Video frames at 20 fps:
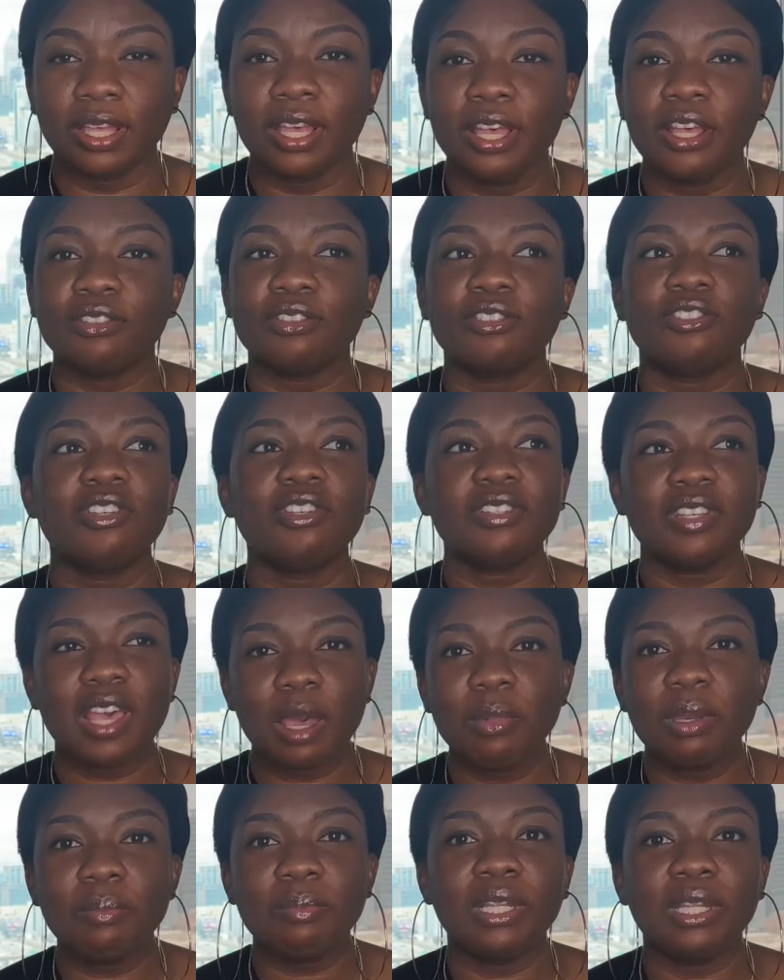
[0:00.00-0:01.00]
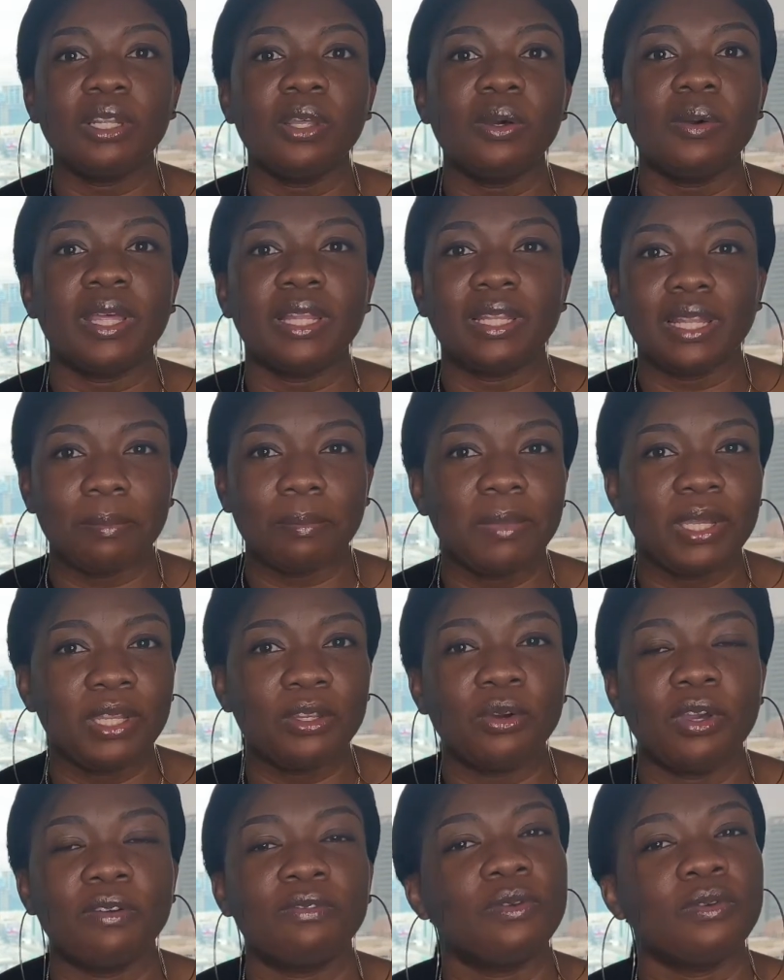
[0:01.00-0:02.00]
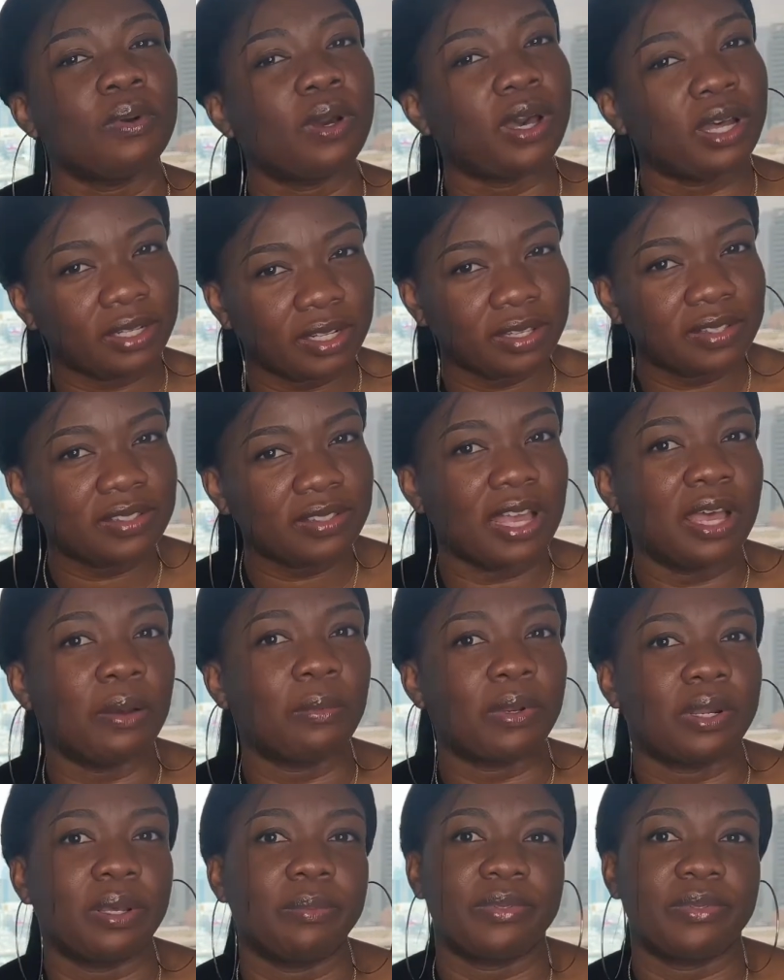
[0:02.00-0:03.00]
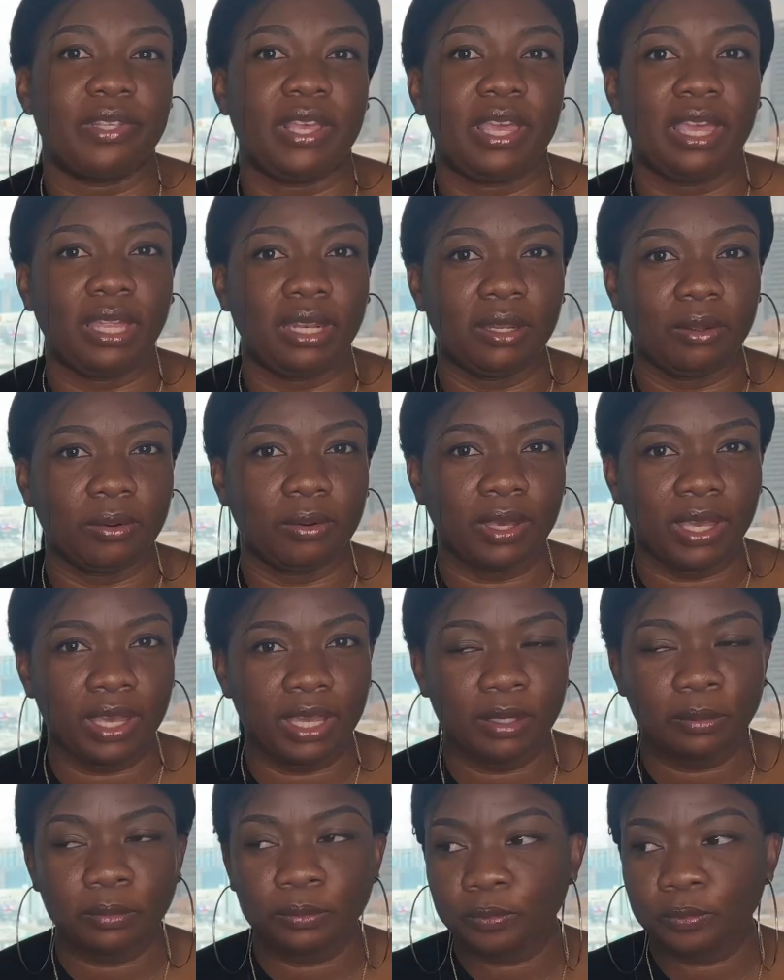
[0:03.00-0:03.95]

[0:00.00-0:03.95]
So just comment below and let me know if you understand what I'm saying, okay?